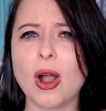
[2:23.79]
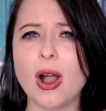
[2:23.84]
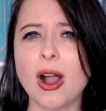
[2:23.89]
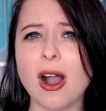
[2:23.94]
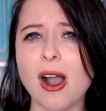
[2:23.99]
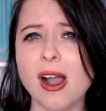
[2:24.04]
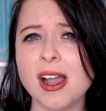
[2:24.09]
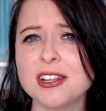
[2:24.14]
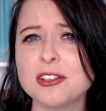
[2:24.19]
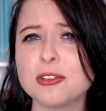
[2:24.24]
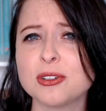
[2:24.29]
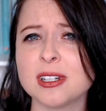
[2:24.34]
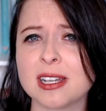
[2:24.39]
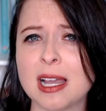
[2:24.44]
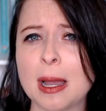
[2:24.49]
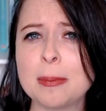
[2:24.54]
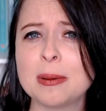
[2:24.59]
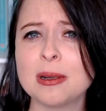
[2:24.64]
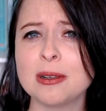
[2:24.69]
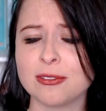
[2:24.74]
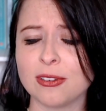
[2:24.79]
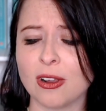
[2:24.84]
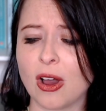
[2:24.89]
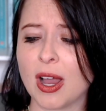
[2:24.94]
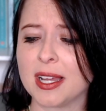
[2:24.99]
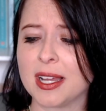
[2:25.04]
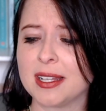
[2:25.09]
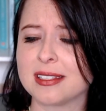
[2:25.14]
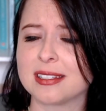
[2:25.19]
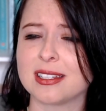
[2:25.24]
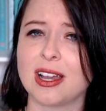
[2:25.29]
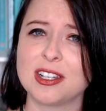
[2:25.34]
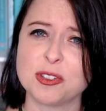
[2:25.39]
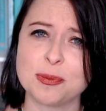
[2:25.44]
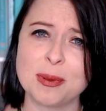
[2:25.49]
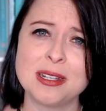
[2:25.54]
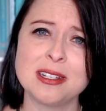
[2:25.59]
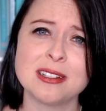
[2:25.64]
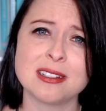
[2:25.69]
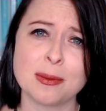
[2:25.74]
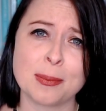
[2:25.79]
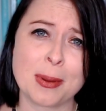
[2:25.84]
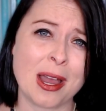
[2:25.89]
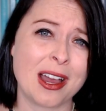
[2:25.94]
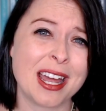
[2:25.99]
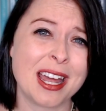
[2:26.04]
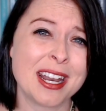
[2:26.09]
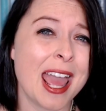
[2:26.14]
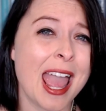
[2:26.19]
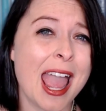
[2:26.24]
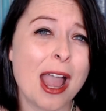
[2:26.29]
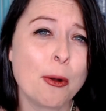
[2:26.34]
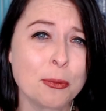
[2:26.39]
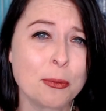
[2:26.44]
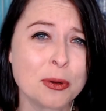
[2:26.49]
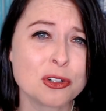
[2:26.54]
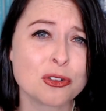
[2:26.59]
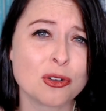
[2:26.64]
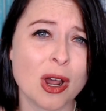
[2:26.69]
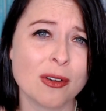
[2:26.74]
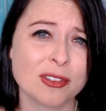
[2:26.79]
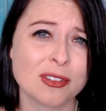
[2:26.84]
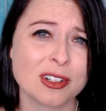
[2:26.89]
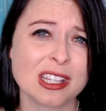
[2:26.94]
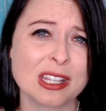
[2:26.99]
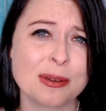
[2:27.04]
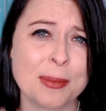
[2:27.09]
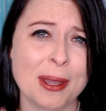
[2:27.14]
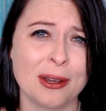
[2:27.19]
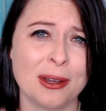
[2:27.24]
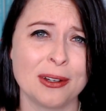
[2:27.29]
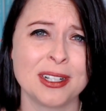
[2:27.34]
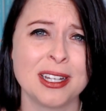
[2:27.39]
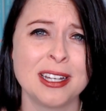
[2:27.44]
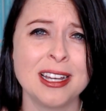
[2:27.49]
I took a couple of lines, I spent about an hour drafting them out,